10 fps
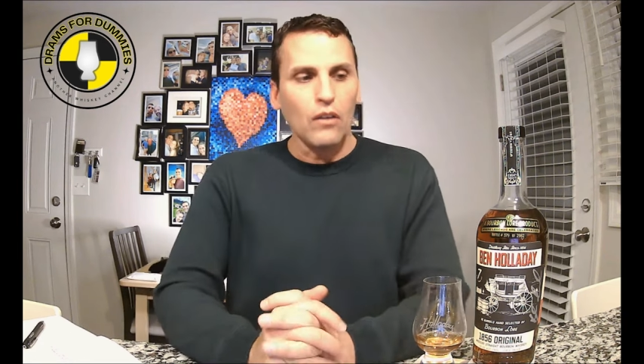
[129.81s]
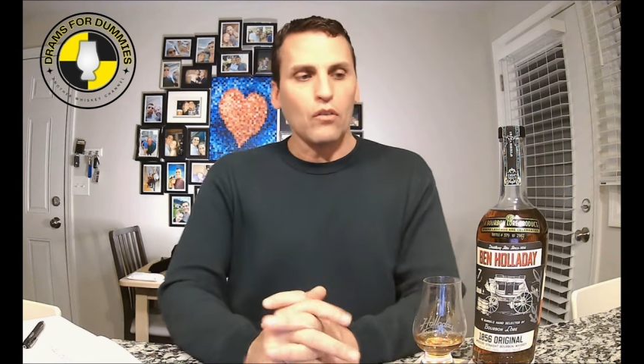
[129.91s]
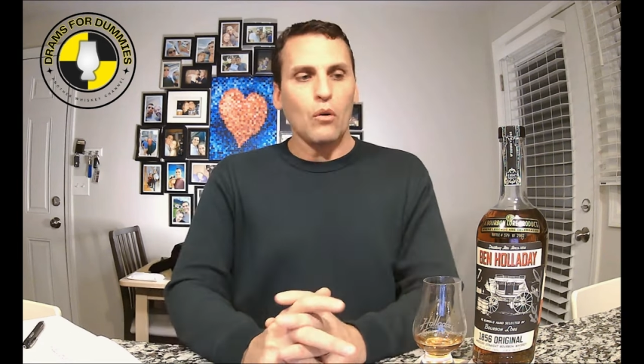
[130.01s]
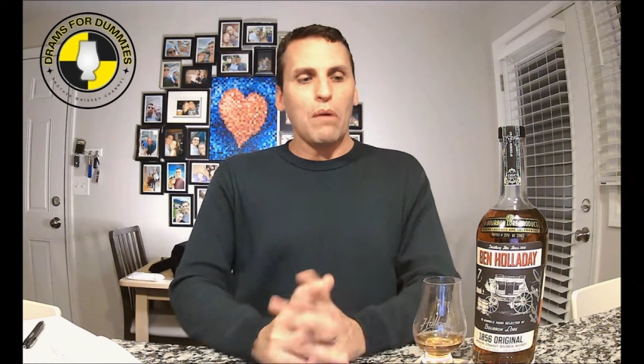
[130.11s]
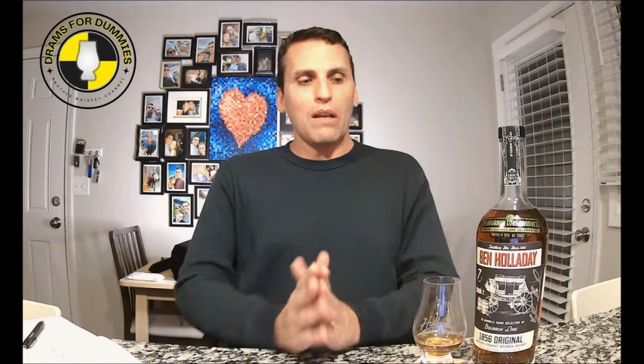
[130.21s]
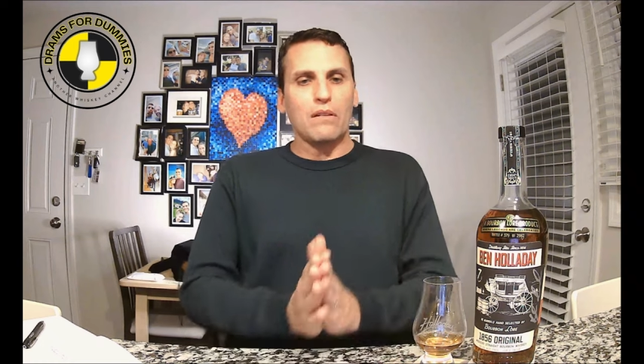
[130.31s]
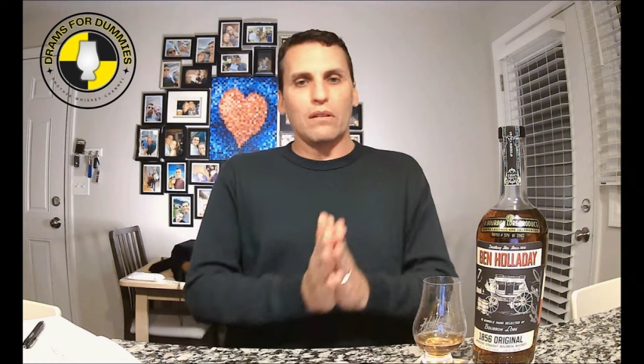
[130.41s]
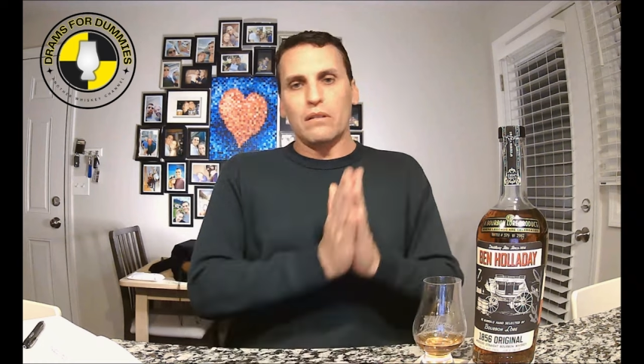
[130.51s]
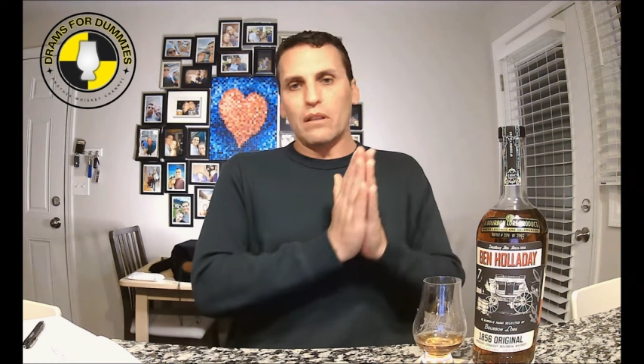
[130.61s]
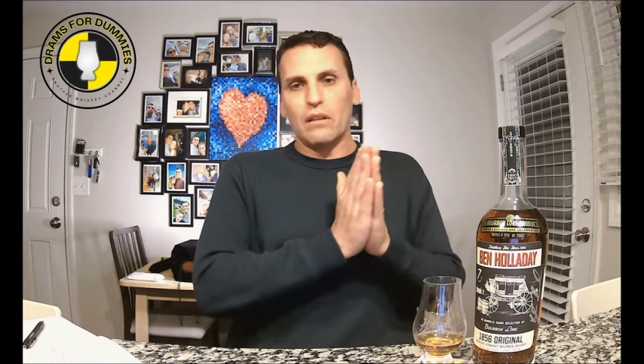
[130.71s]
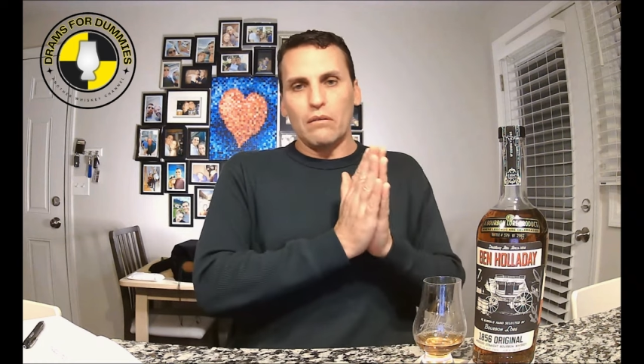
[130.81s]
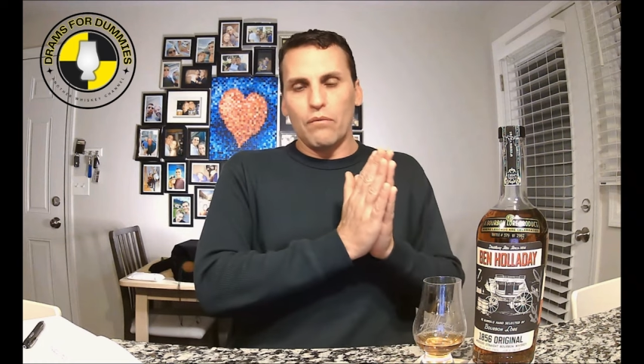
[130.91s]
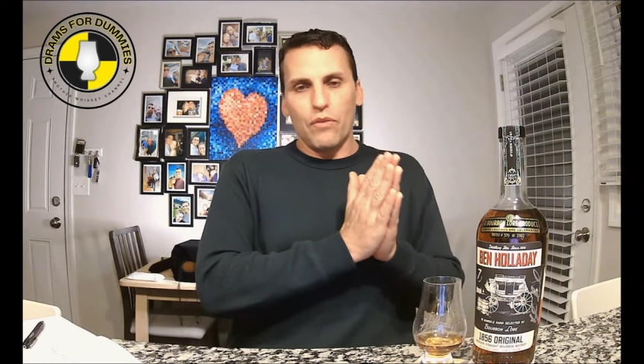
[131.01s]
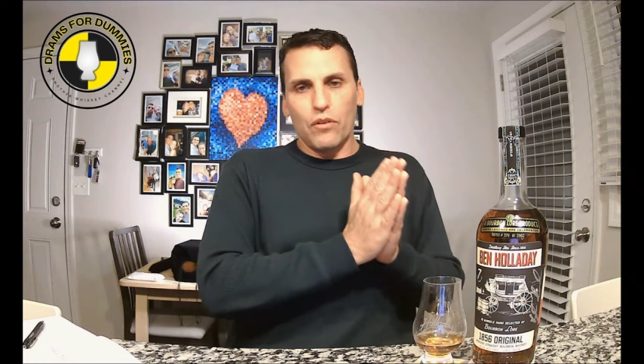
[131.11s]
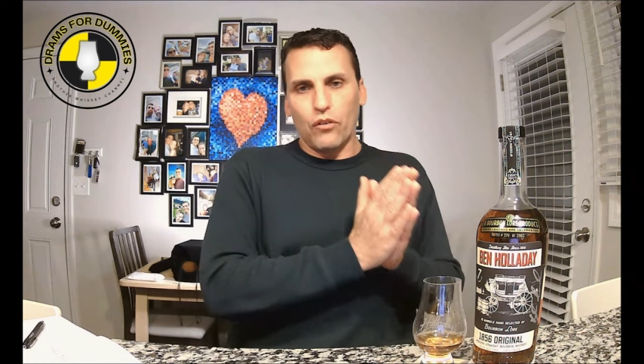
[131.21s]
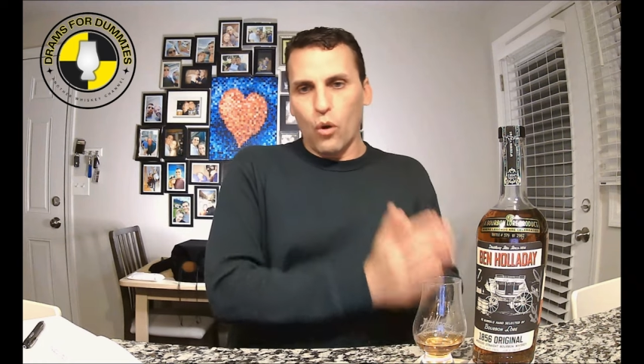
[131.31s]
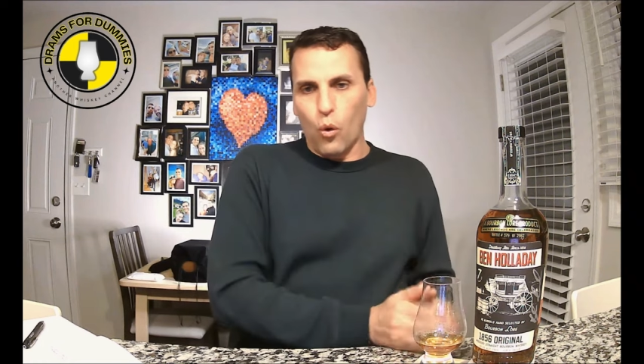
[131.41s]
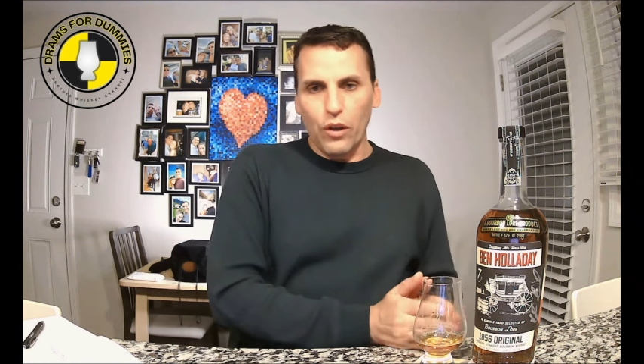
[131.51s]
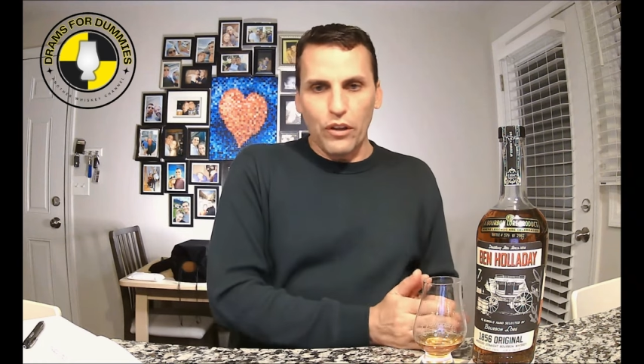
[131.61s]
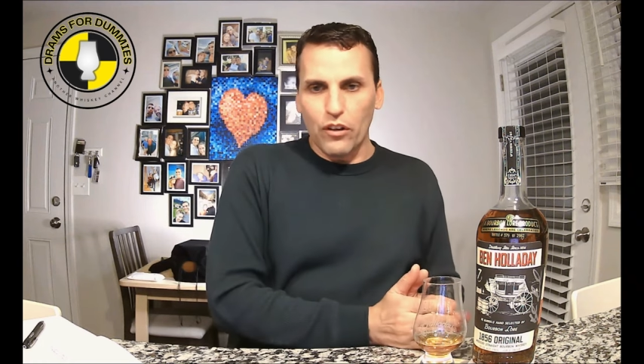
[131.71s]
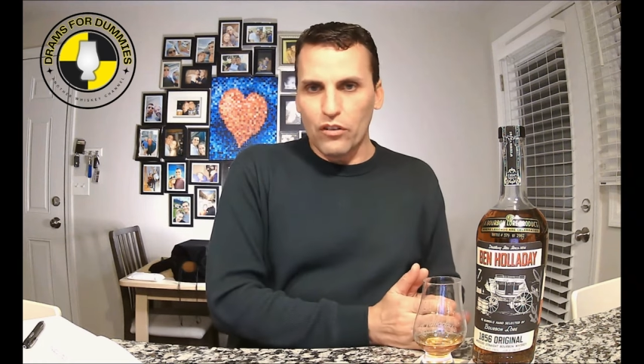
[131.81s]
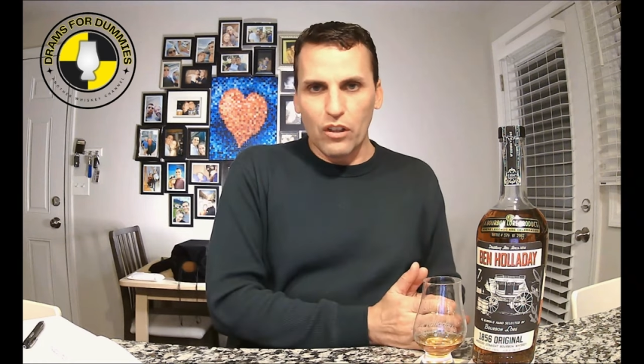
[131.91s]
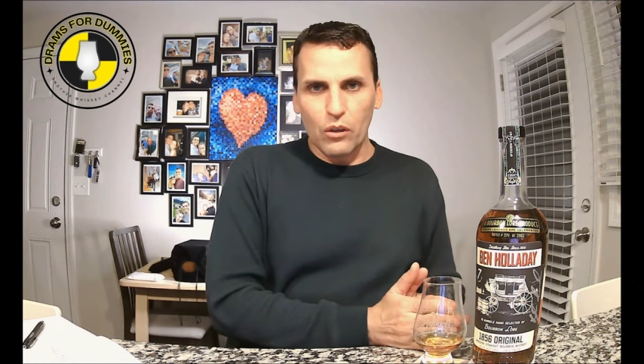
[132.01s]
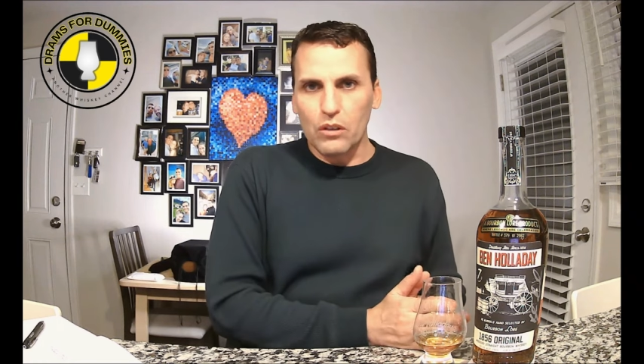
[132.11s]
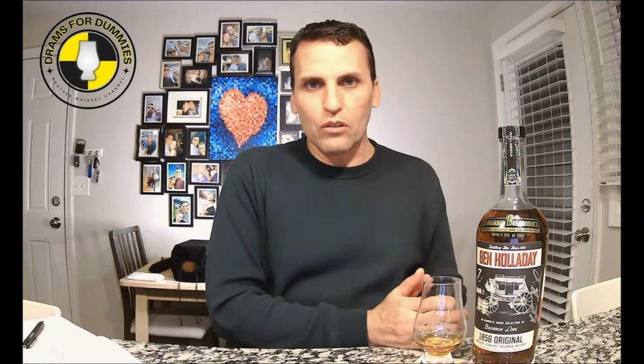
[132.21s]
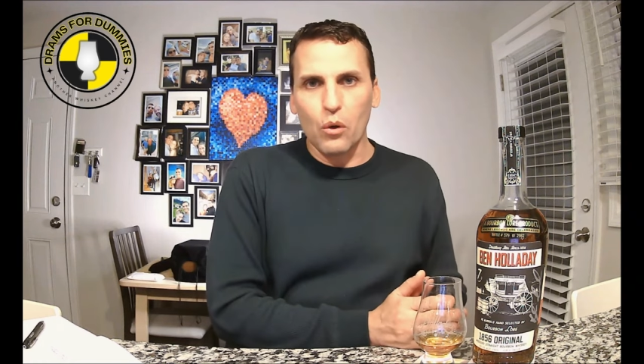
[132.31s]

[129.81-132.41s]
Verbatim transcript: so basically sold the distillery